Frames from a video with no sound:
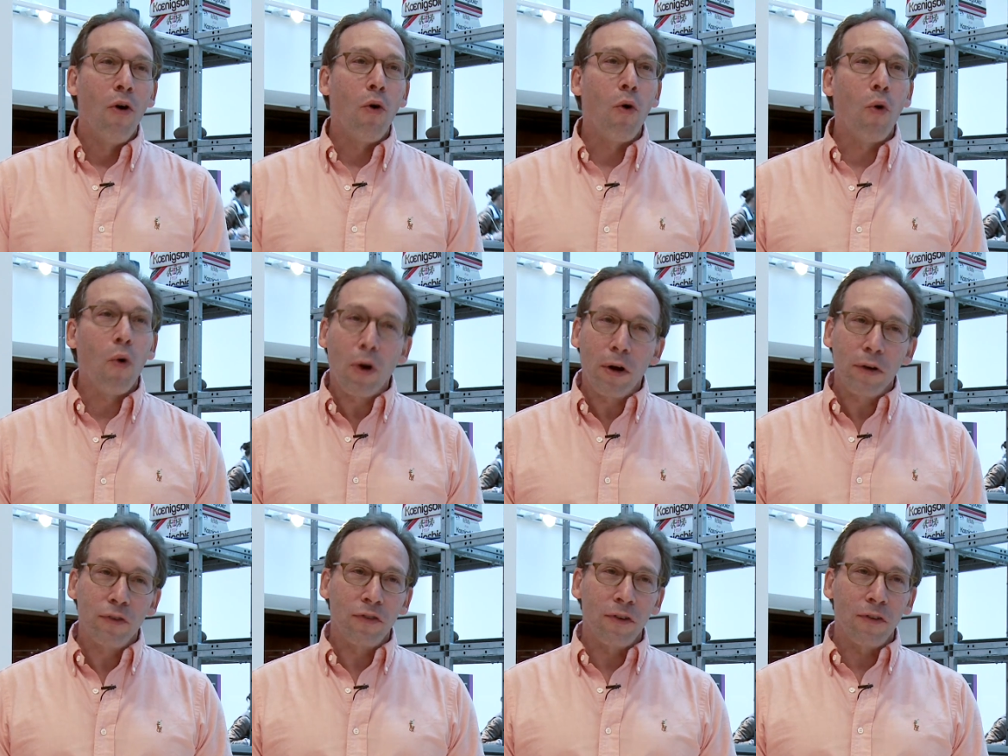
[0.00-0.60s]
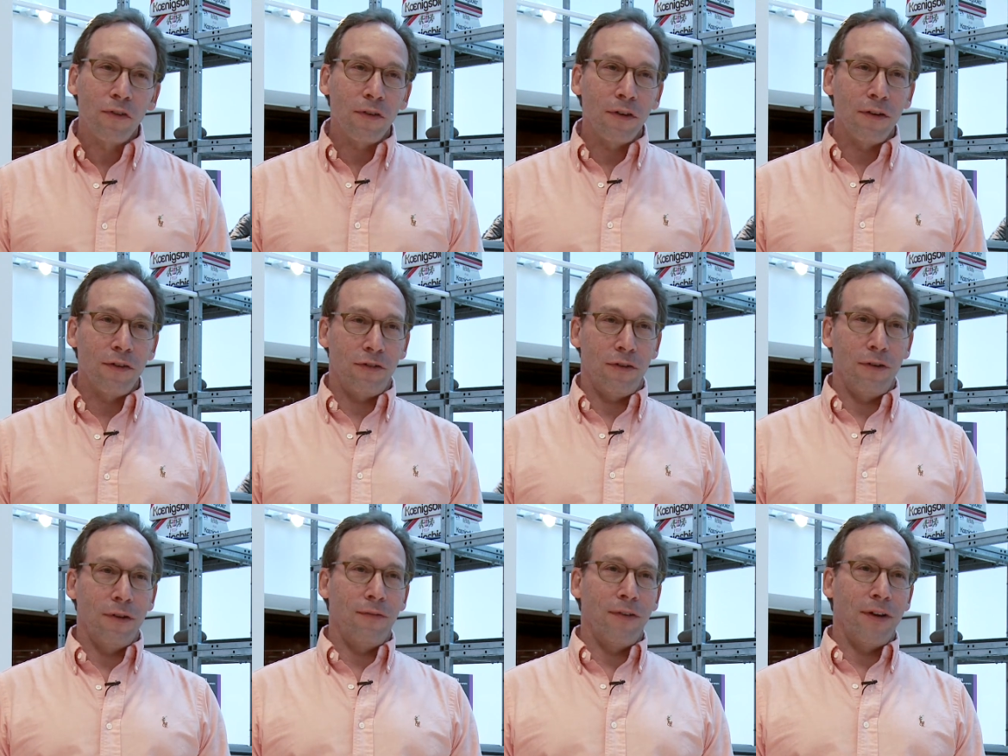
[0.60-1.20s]
Origins
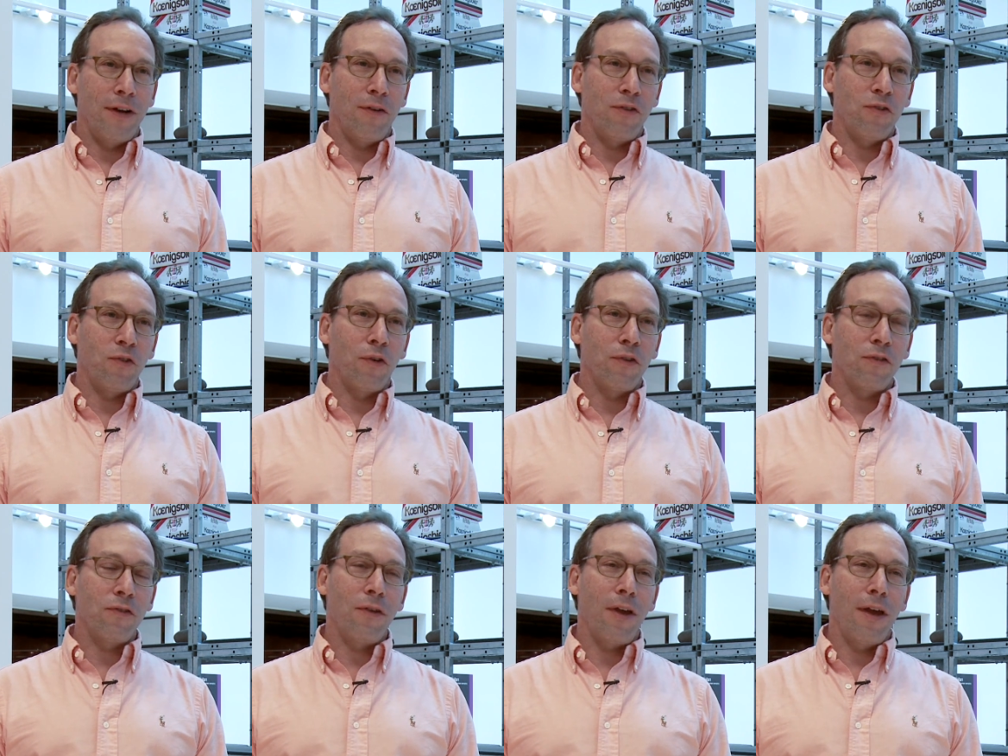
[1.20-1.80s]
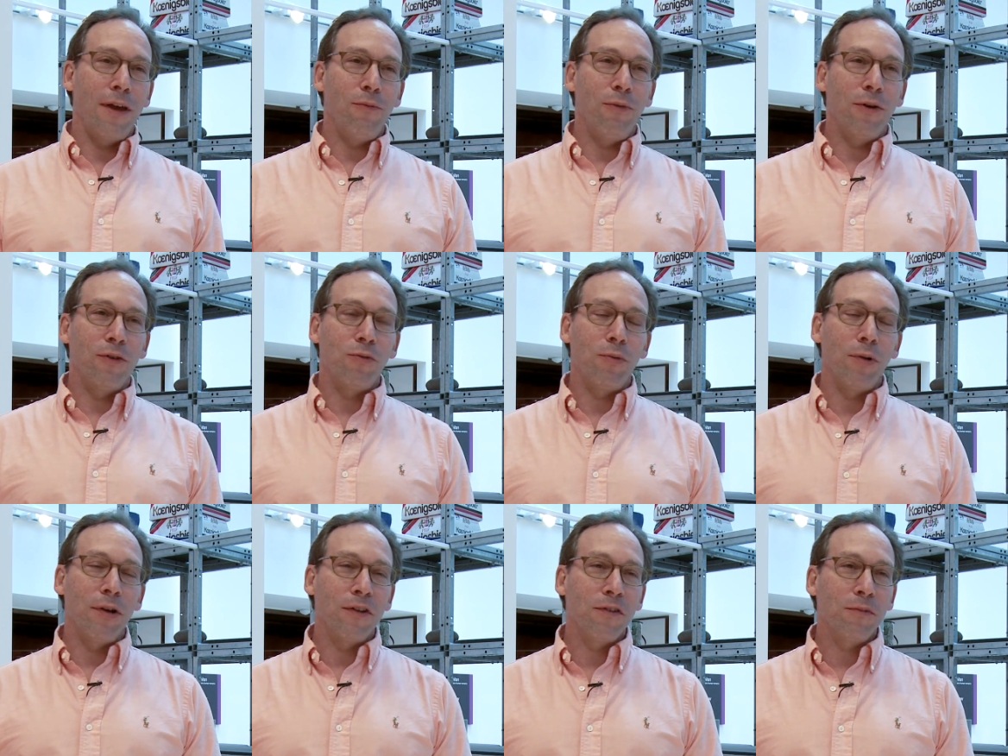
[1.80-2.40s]
Initiative at Arizona State,
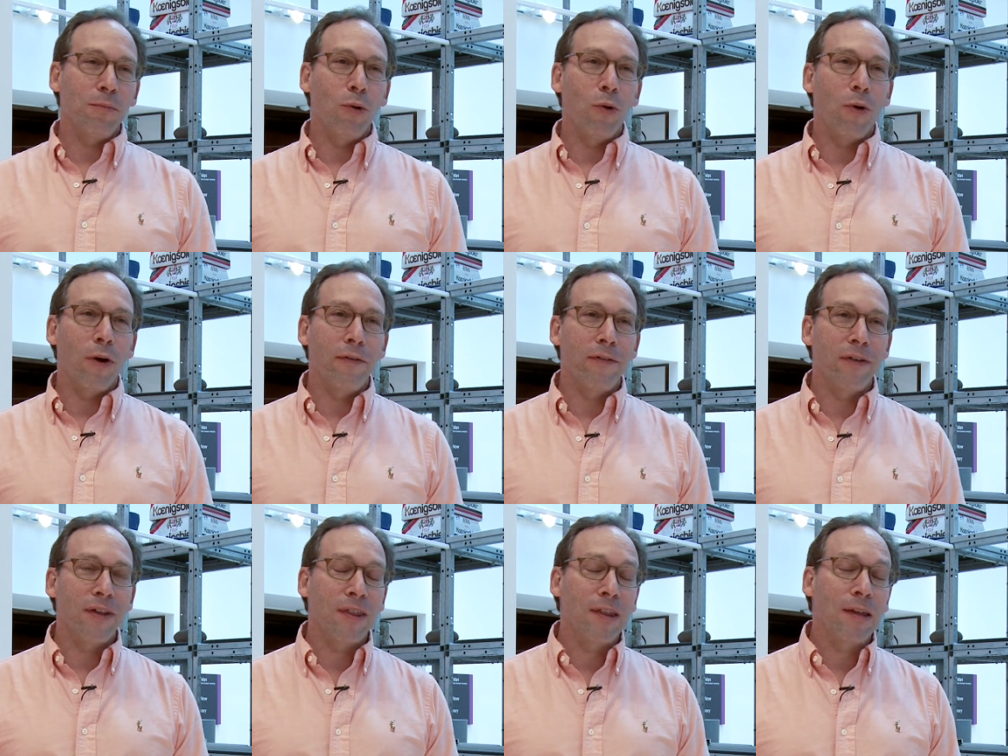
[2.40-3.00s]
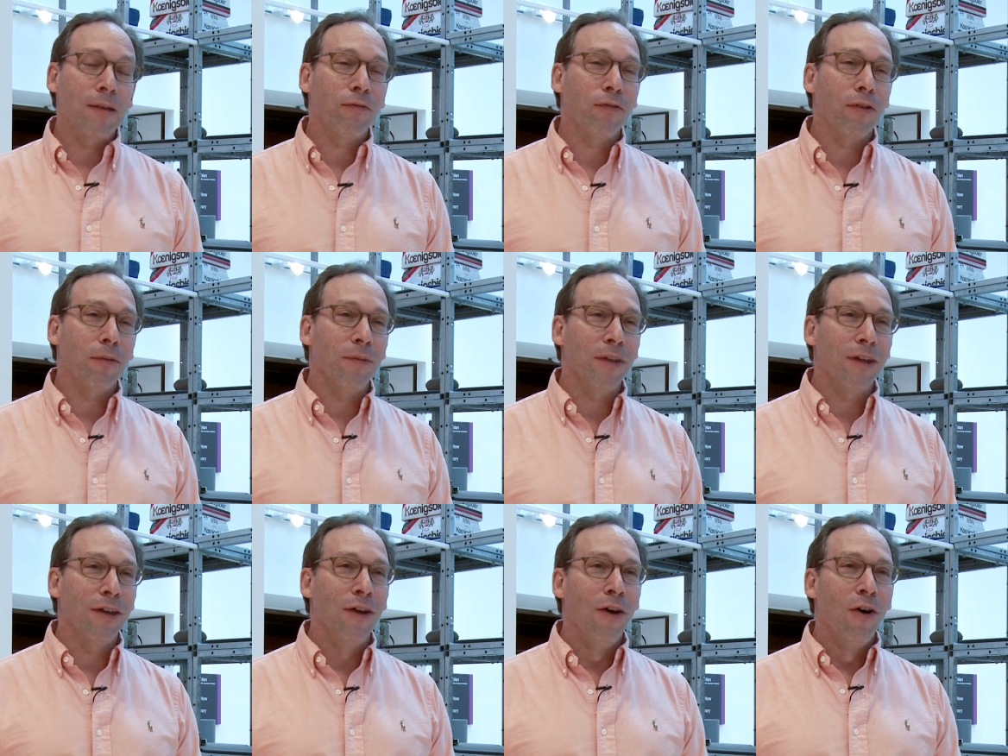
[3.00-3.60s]
which will explore everything
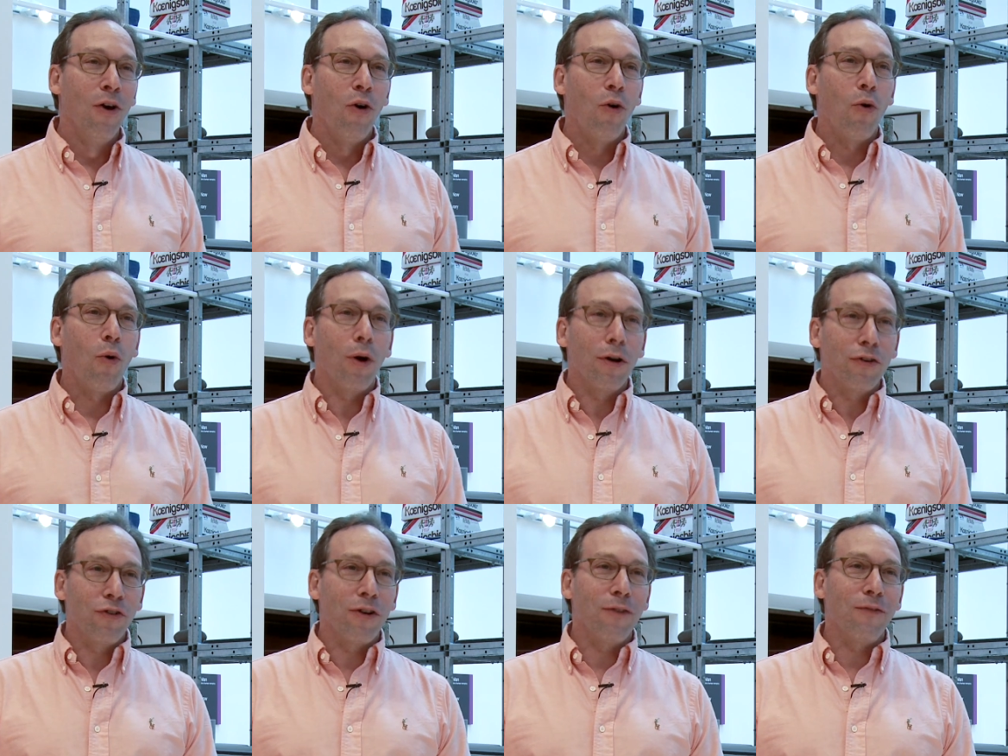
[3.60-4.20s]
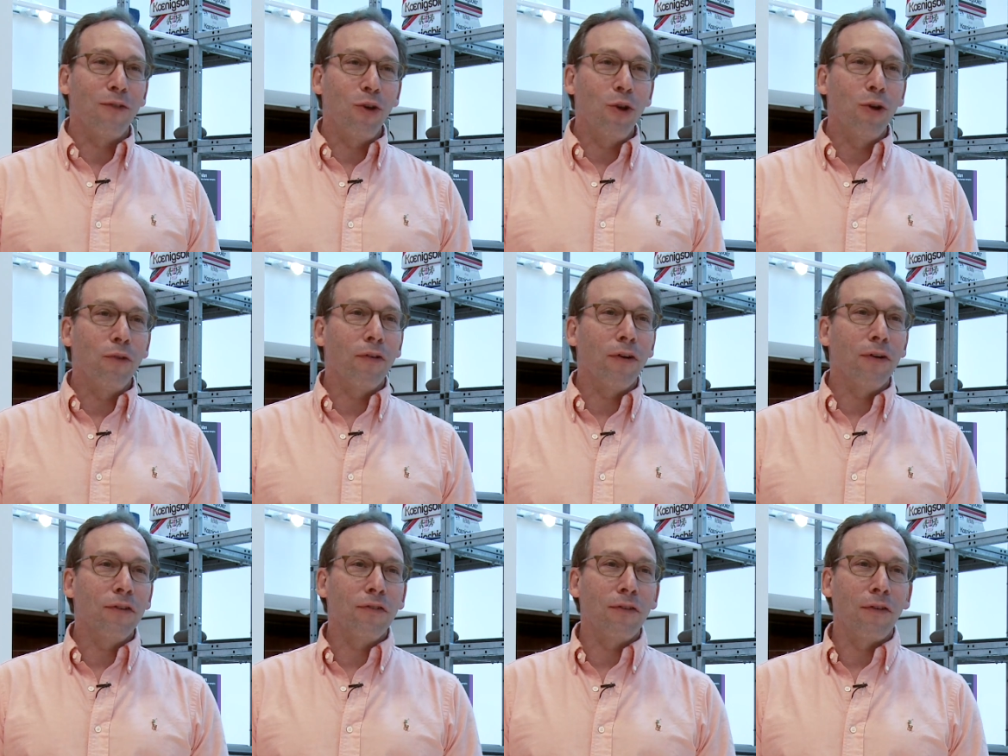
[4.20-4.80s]
from the origin of the
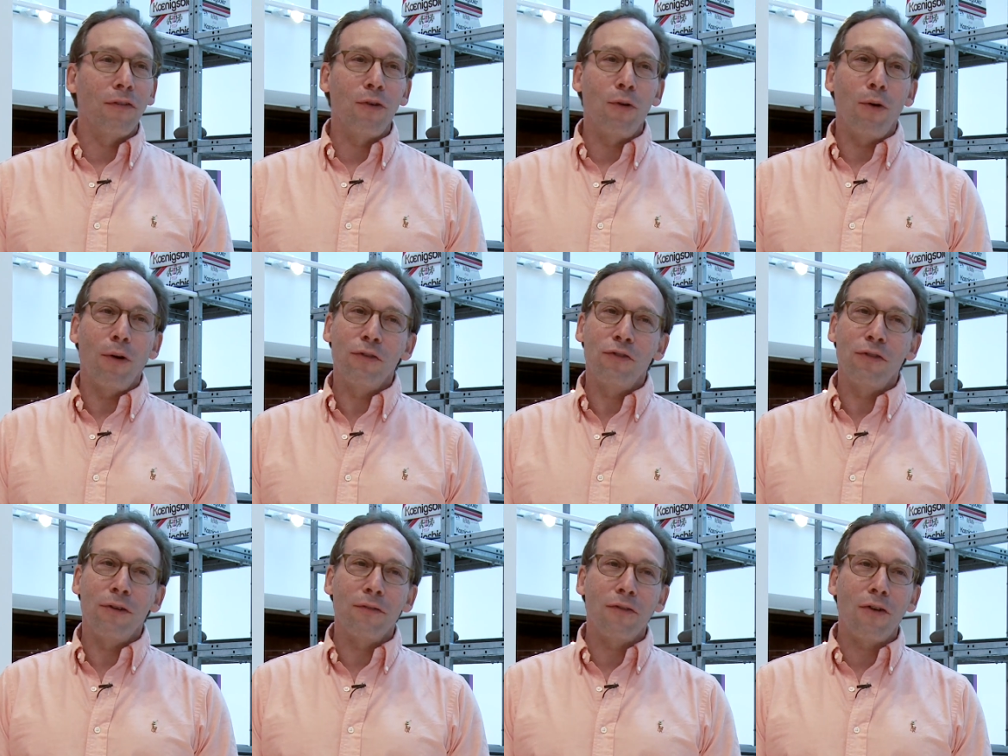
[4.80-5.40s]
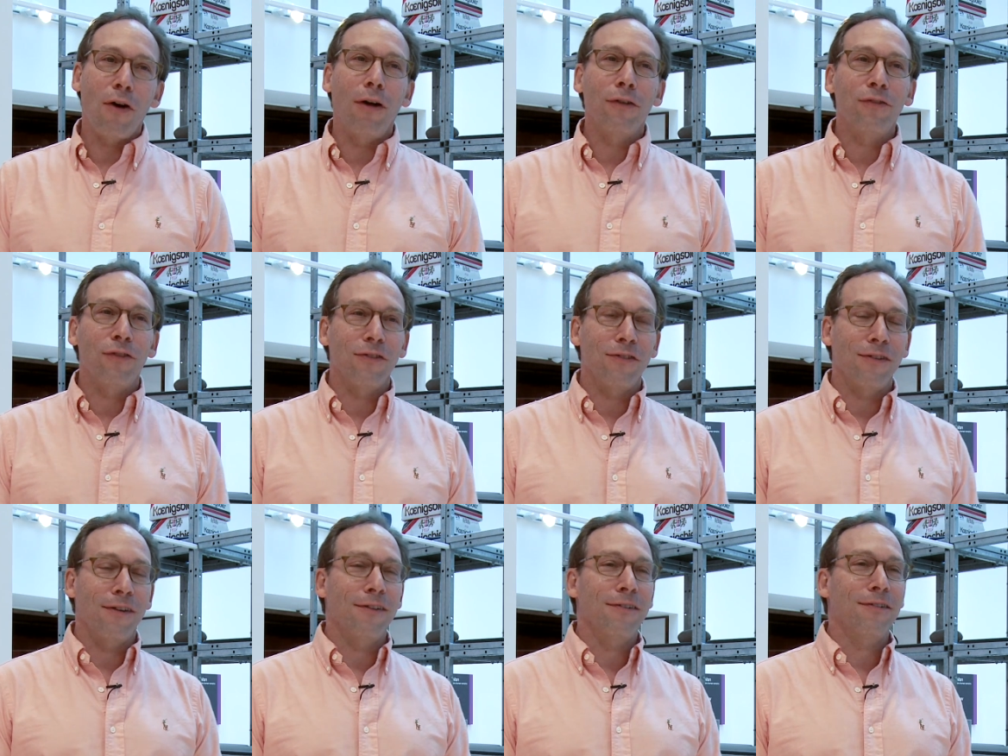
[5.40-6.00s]
universe to the origin of
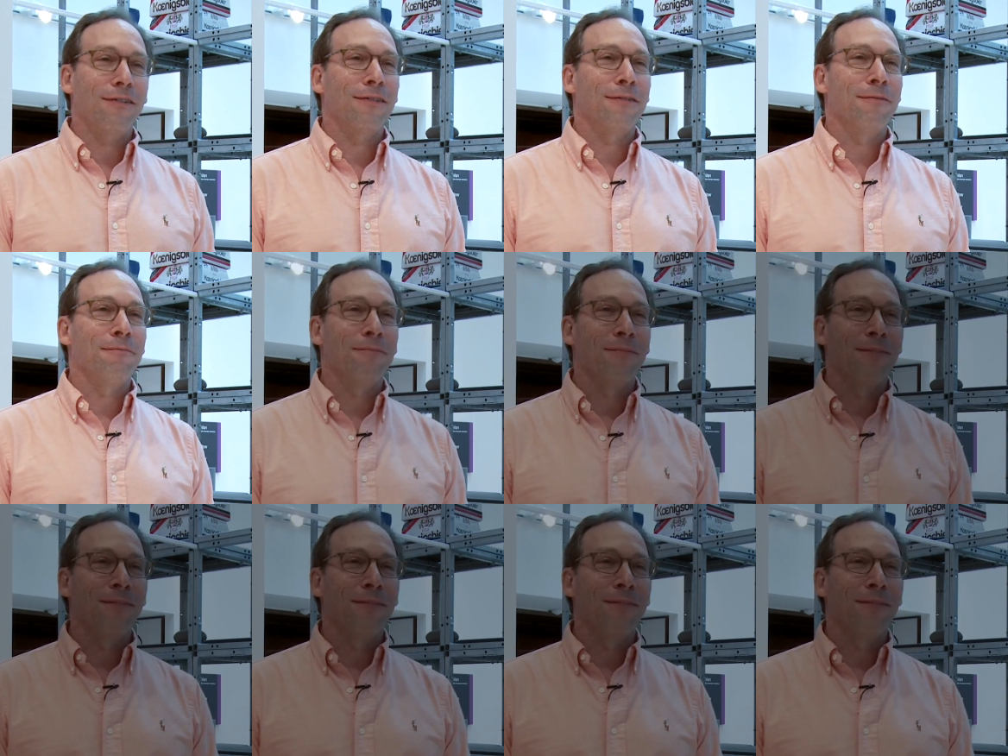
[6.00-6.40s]
consciousness.